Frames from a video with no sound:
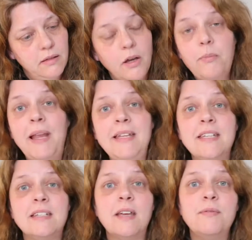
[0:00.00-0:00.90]
Got
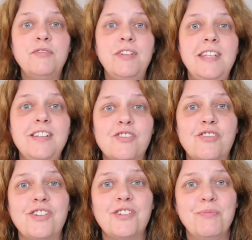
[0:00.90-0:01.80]
plenty of time to read the
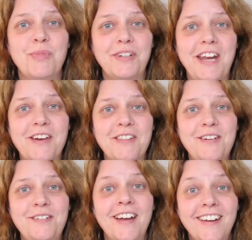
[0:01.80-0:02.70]
instruction book now
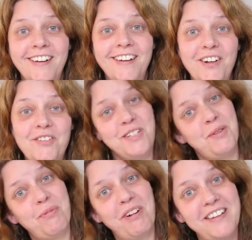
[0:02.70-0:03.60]
though. Always a
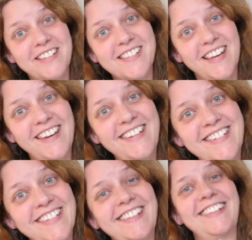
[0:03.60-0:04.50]
bright side.